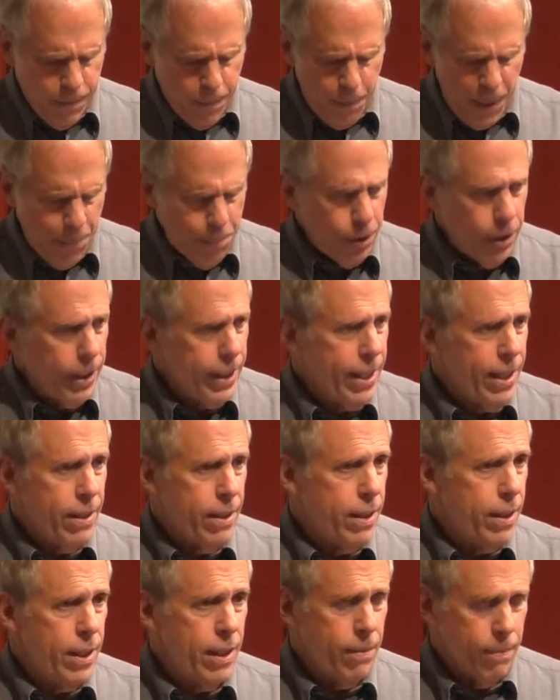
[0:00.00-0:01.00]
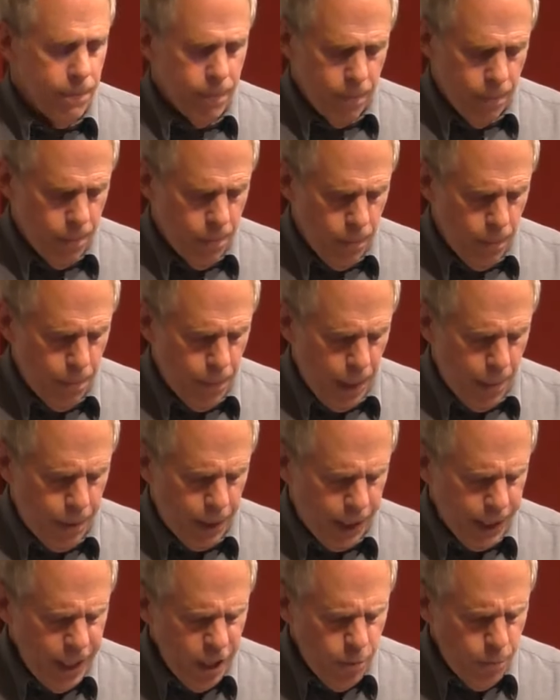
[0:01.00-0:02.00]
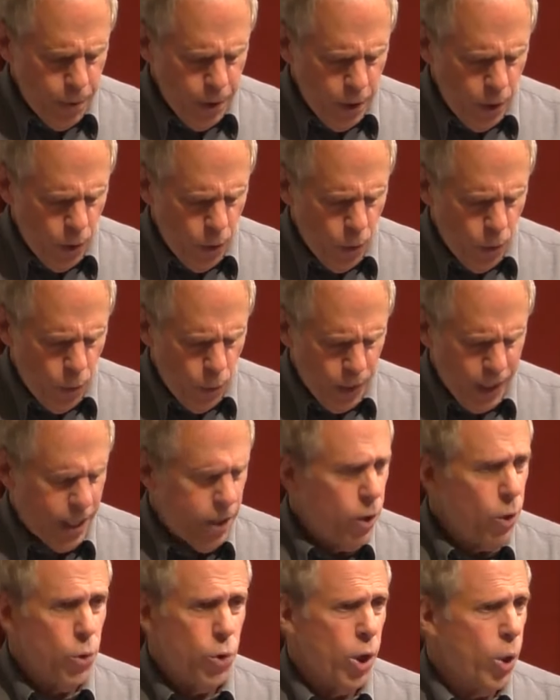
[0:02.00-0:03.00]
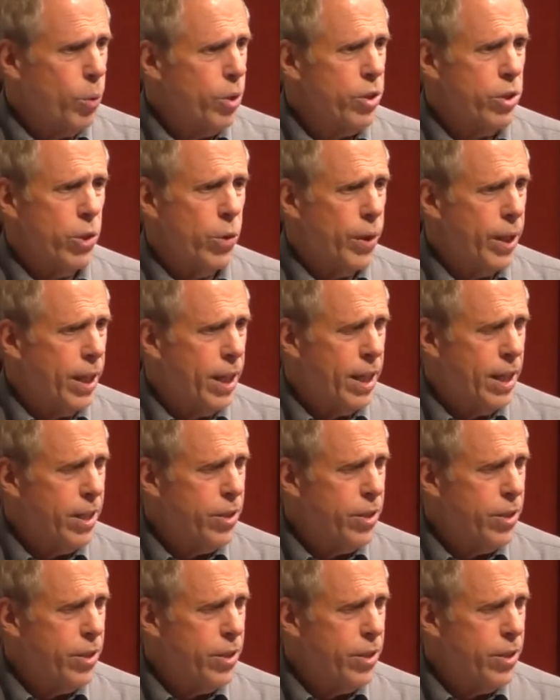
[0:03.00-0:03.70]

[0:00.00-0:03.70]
People in the Middle East Bureau really don't know what's going on.